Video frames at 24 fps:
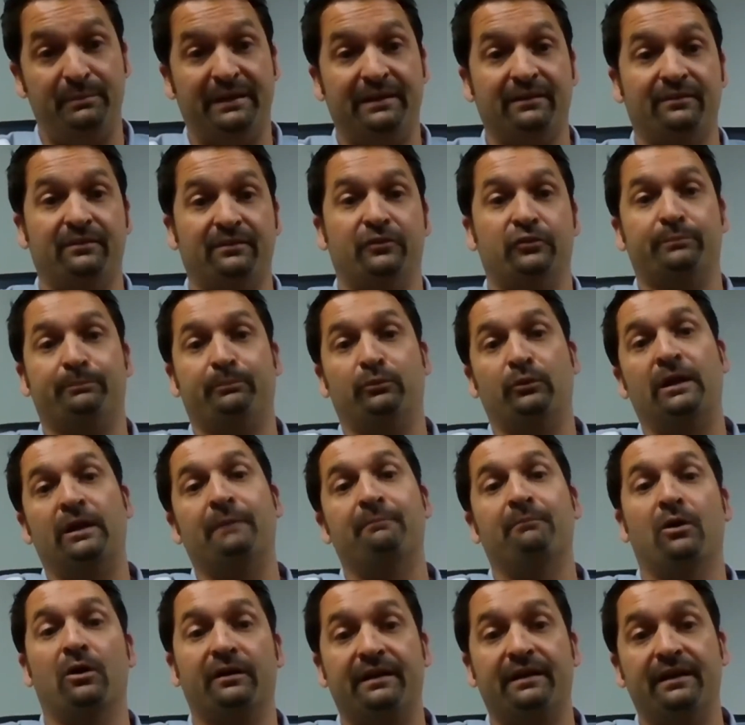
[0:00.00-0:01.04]
because the
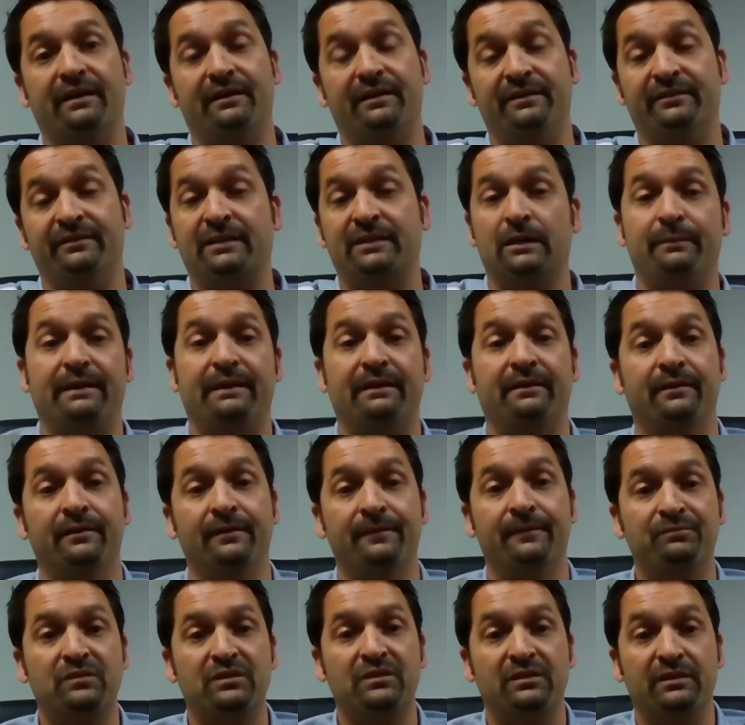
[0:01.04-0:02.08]
spring market is going to be
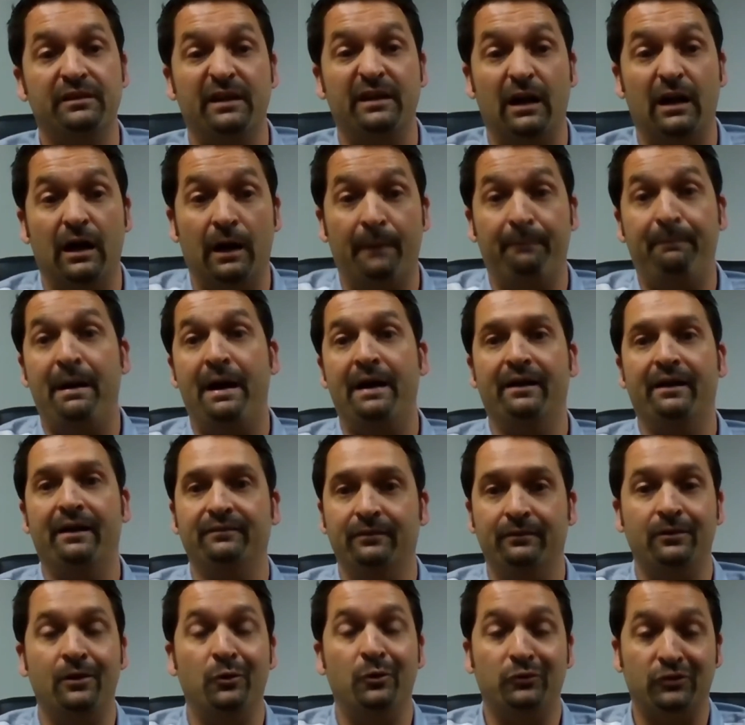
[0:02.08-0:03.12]
upon us
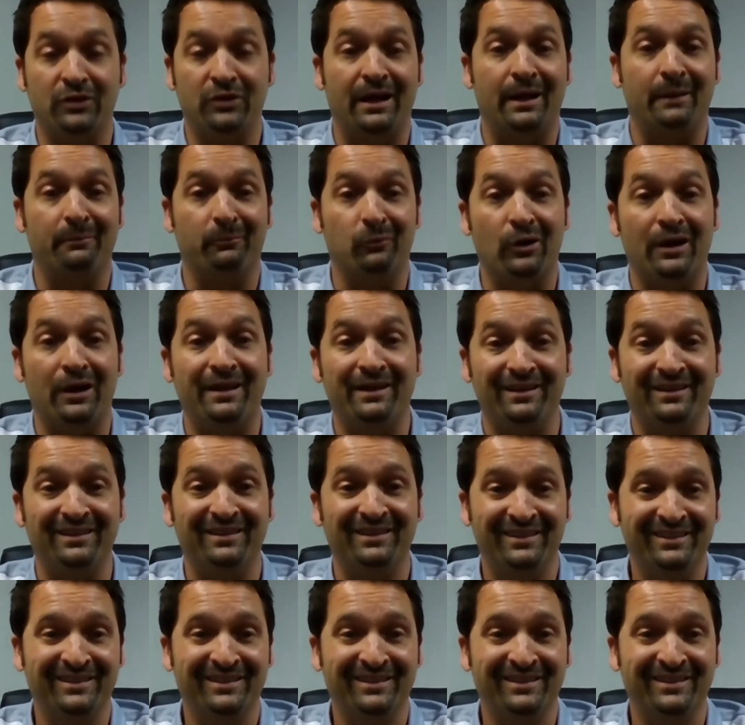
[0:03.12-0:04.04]
in time, right?